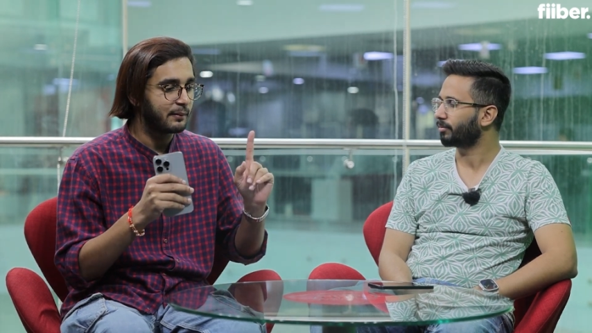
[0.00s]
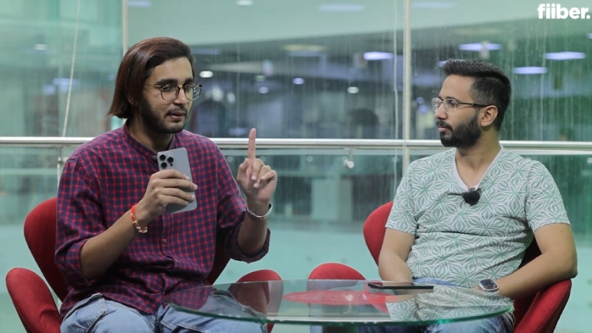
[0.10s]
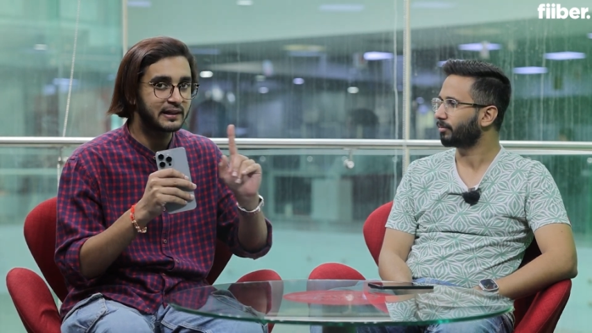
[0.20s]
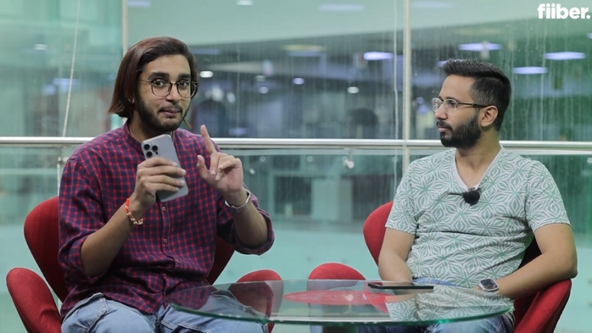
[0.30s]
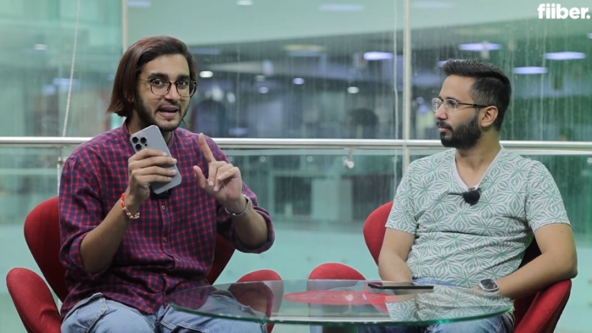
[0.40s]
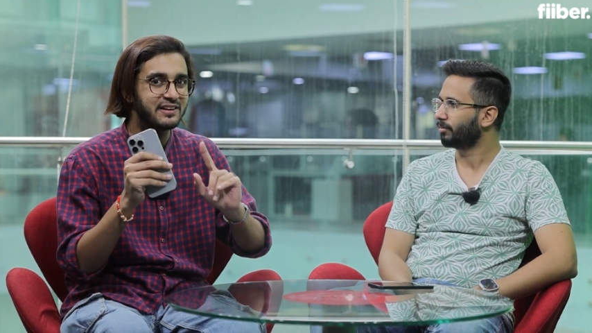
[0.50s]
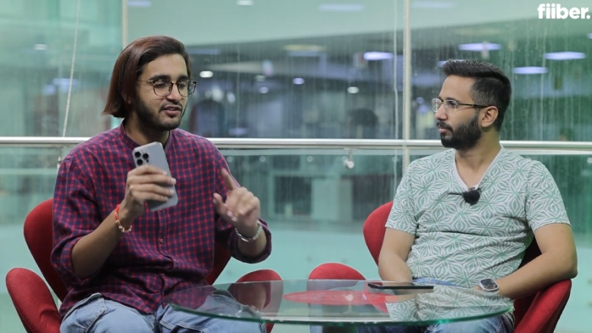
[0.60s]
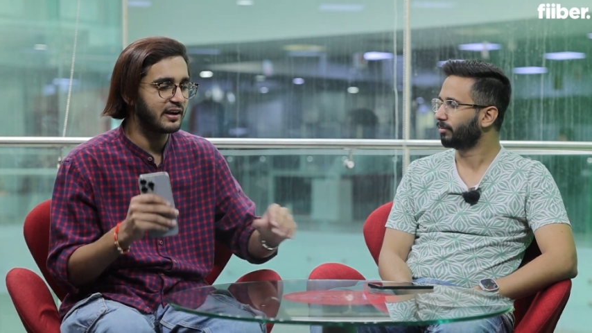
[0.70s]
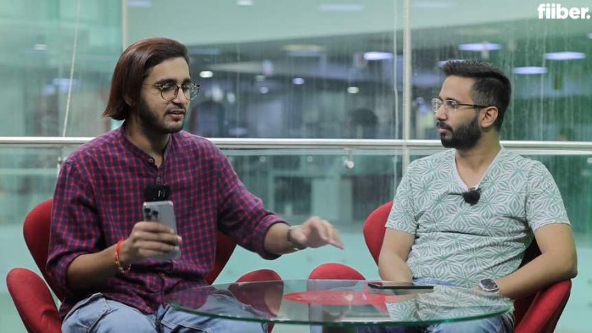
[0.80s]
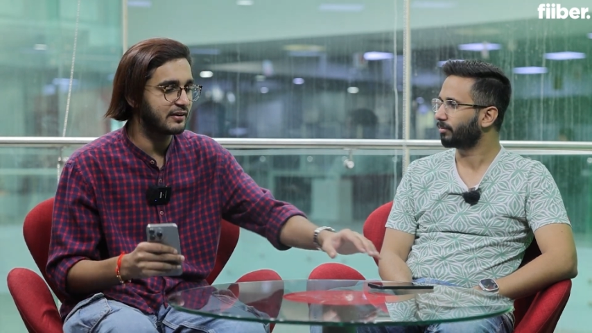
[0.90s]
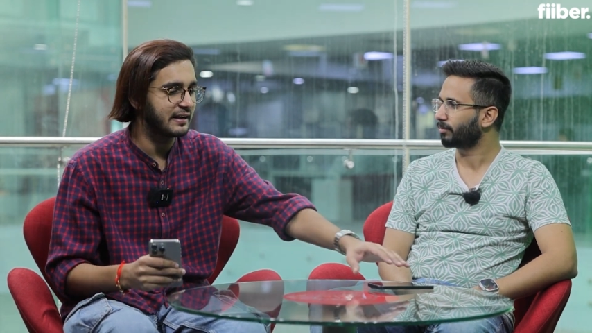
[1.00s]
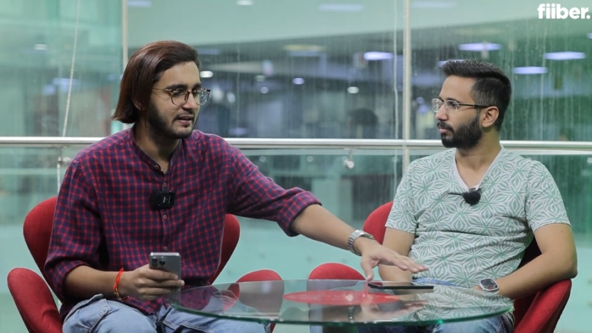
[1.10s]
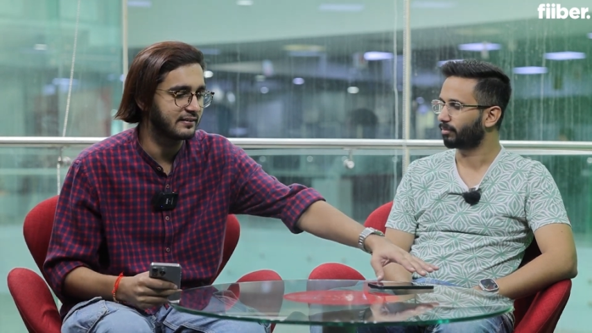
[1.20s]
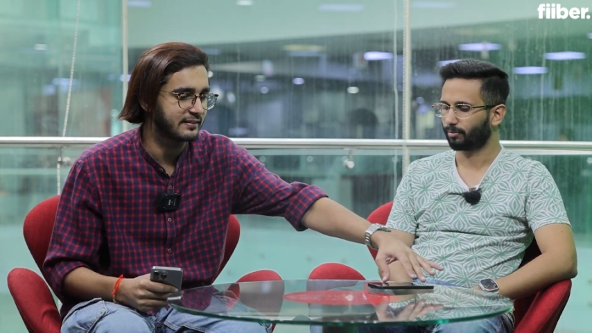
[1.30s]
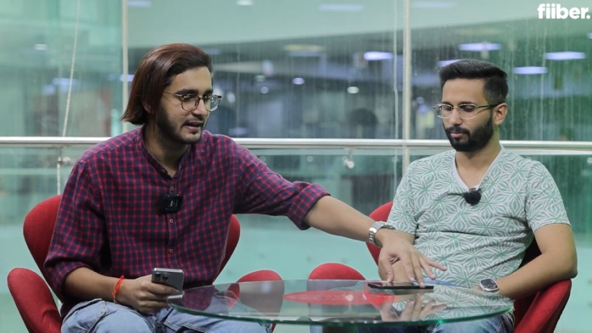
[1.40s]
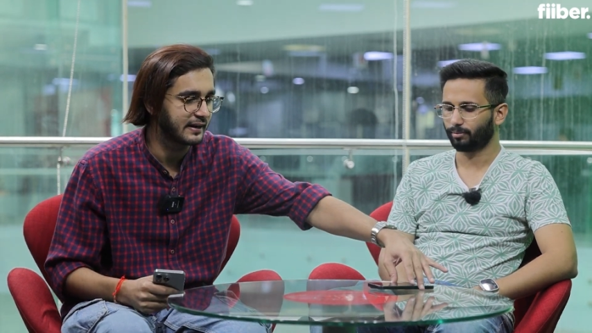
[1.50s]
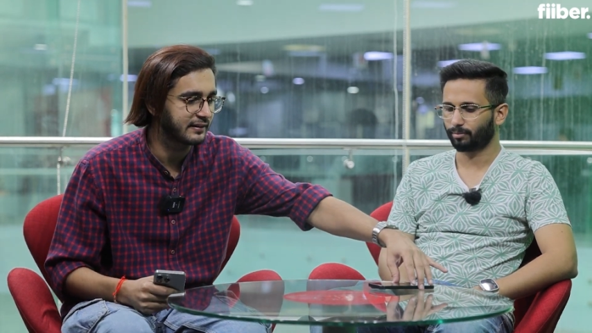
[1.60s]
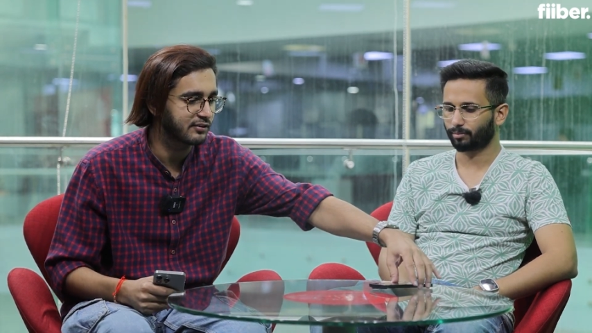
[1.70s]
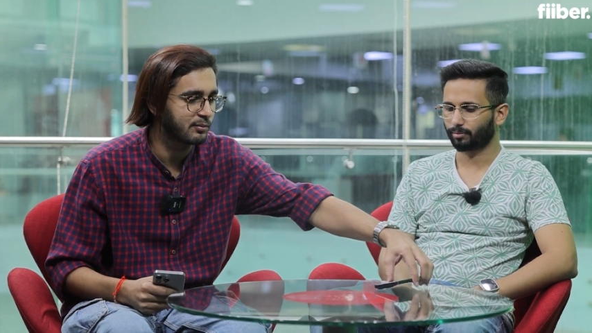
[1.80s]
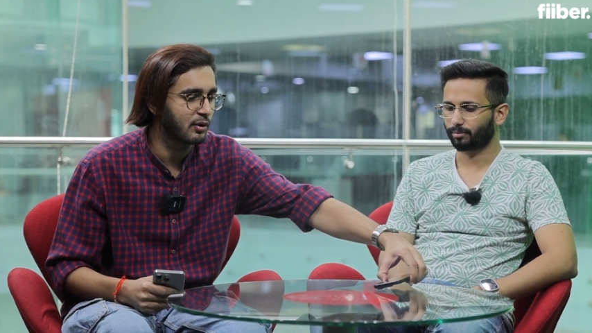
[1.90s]
Speaker 1: But the main change is
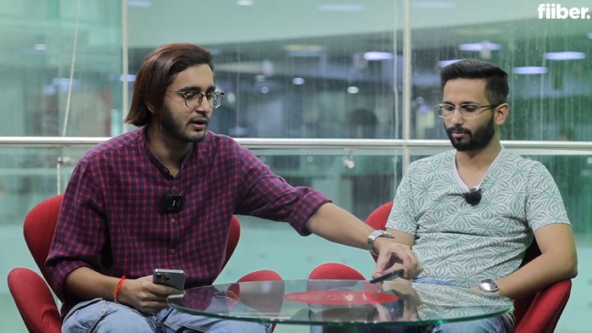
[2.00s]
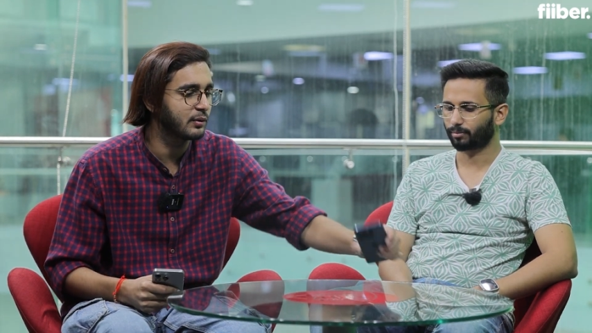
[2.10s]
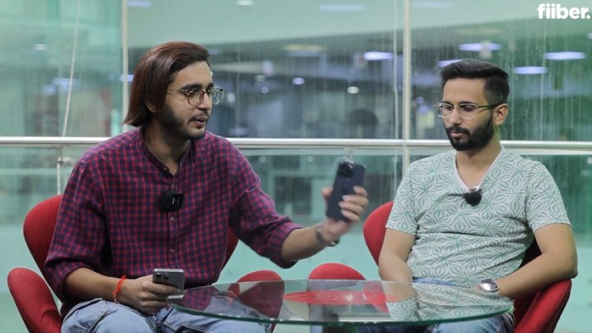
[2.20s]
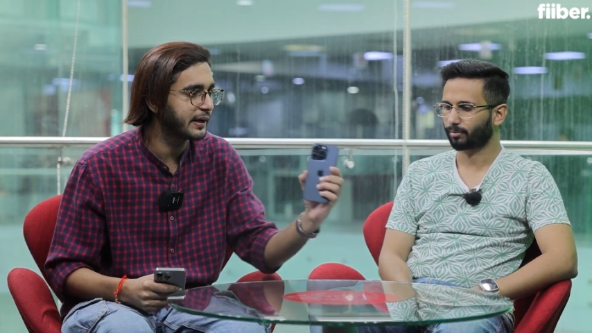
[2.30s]
that the smaller